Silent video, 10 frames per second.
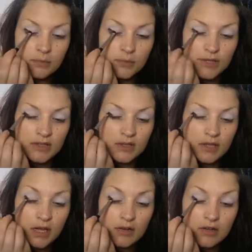bring the
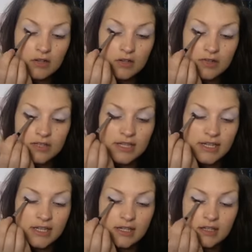colour across the
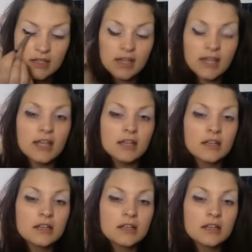lid, there,